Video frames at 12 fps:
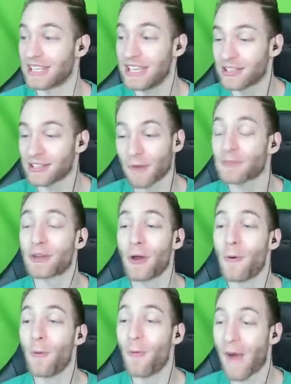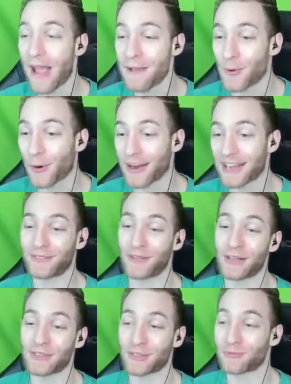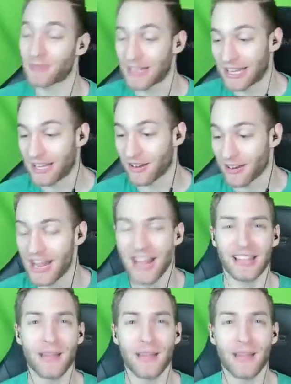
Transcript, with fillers: He deserves way more. His videos are really good.